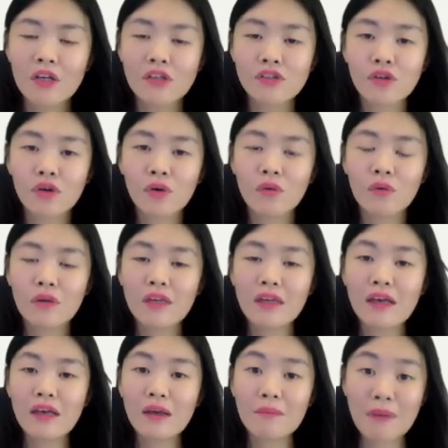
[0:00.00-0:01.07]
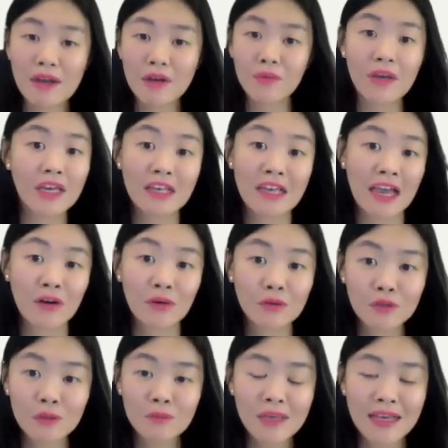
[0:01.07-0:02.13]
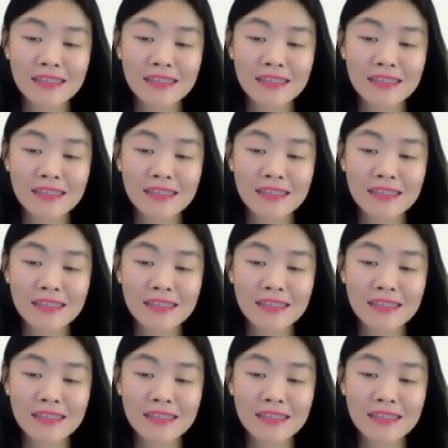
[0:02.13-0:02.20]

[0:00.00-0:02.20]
So by the way, it can also be